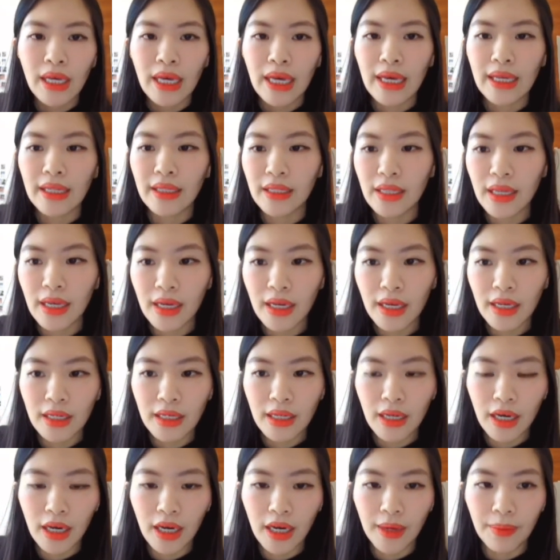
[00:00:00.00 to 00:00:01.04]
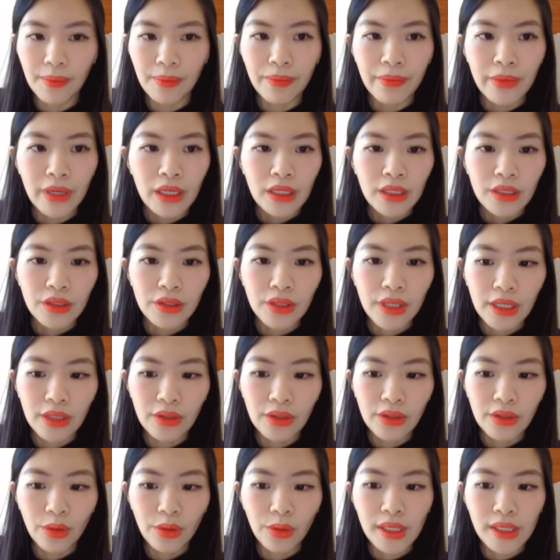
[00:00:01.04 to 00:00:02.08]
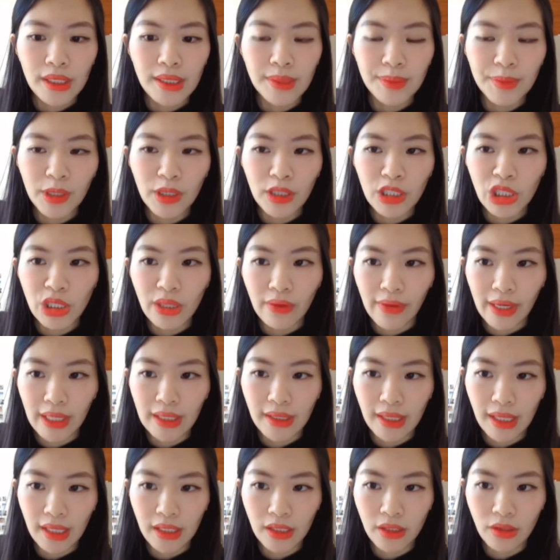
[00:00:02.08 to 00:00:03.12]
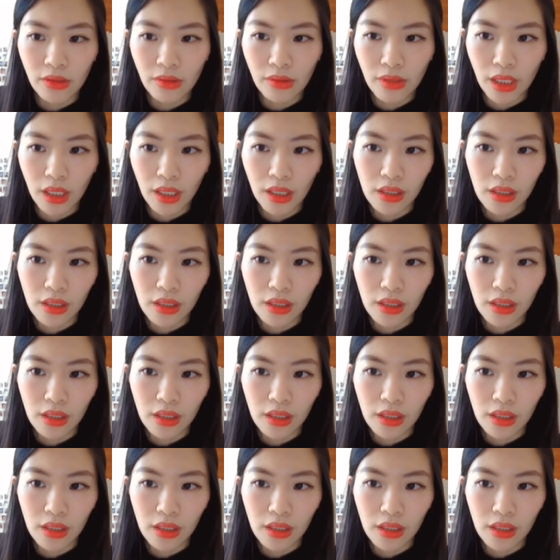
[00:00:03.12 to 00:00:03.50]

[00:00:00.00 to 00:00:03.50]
And then you can always, because you have access to